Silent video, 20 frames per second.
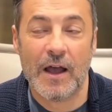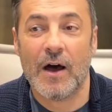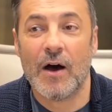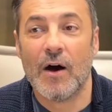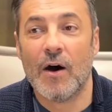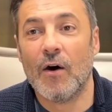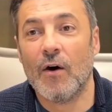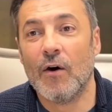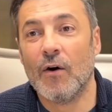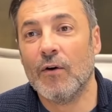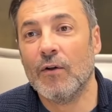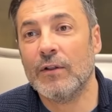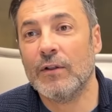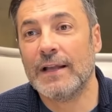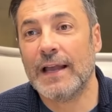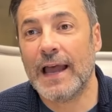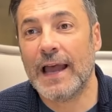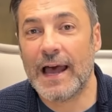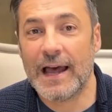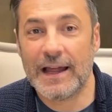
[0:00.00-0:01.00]
all
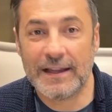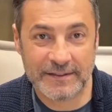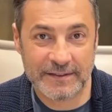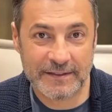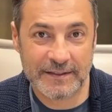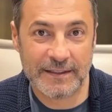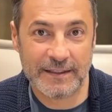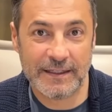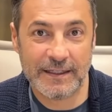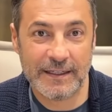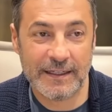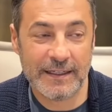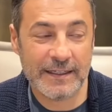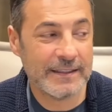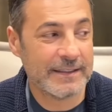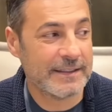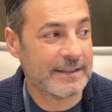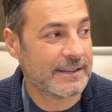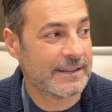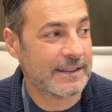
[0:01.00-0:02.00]
cast
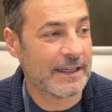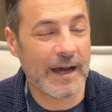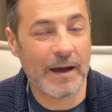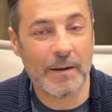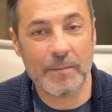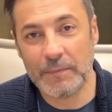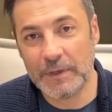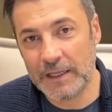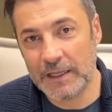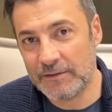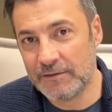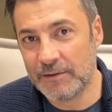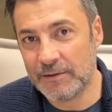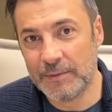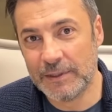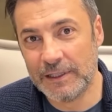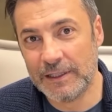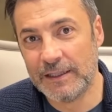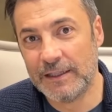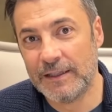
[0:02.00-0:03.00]
is
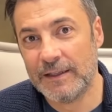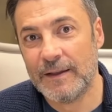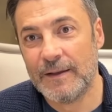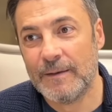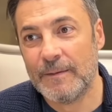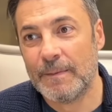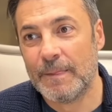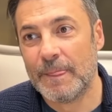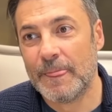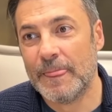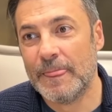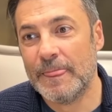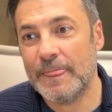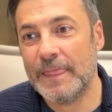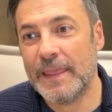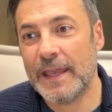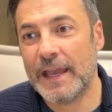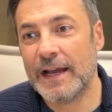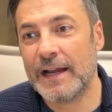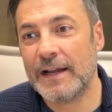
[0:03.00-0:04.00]
unbelievable.
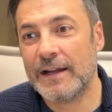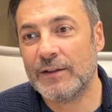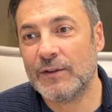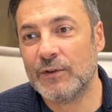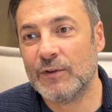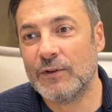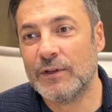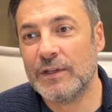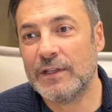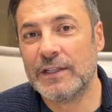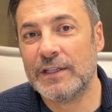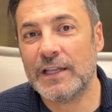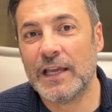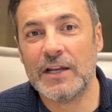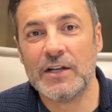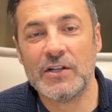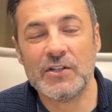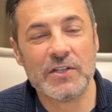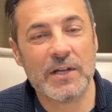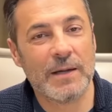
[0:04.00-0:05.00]
They are doing
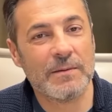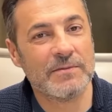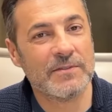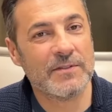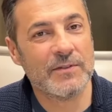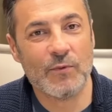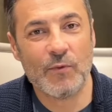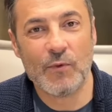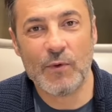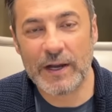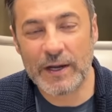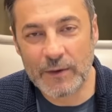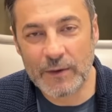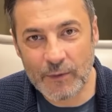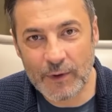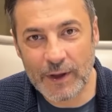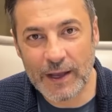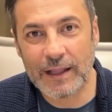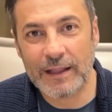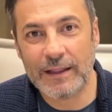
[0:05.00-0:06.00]
their jobs very
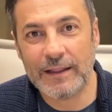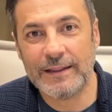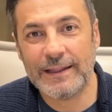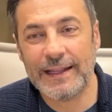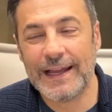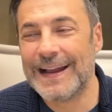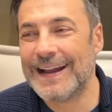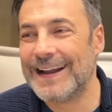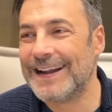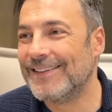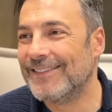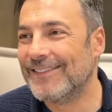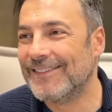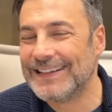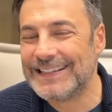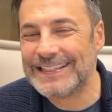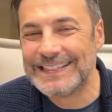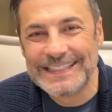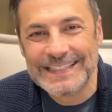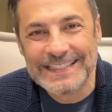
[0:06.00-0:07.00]
well. They are
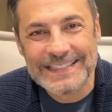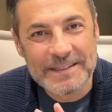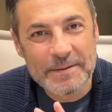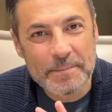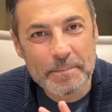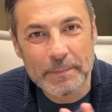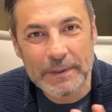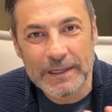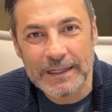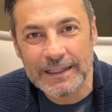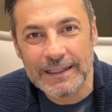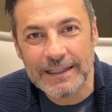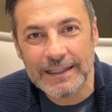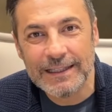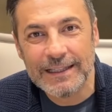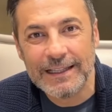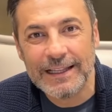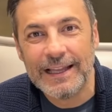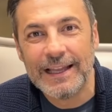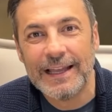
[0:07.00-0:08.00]
simple
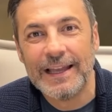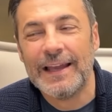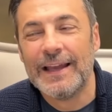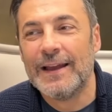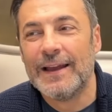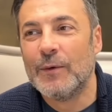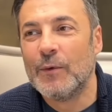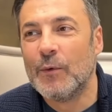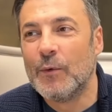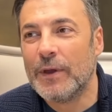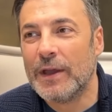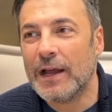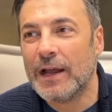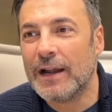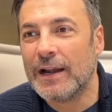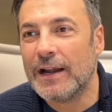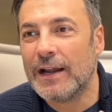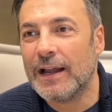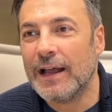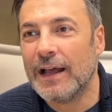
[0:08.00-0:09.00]
we
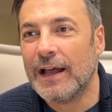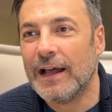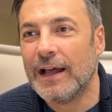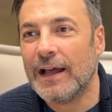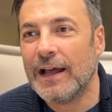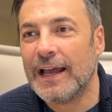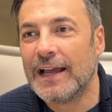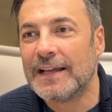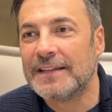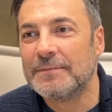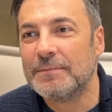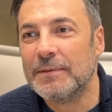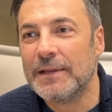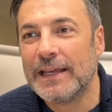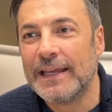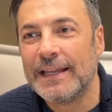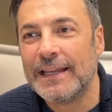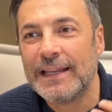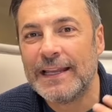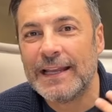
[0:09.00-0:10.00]
are uh,
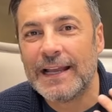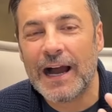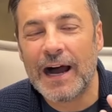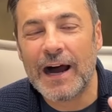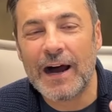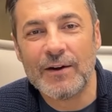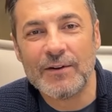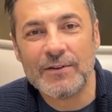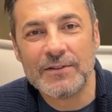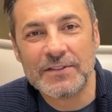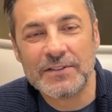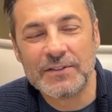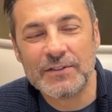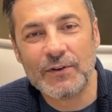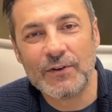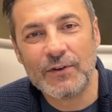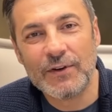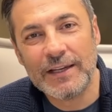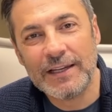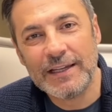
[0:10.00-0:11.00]
explaining our
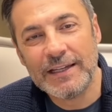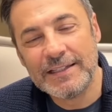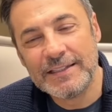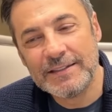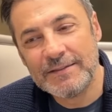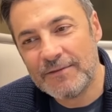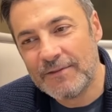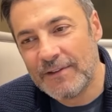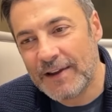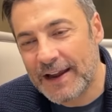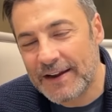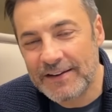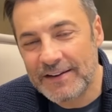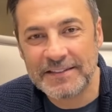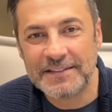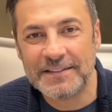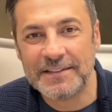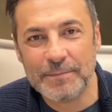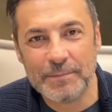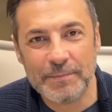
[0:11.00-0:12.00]
story is very
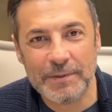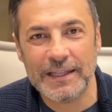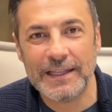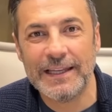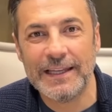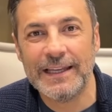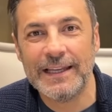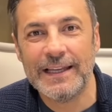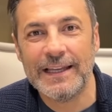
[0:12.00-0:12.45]
simply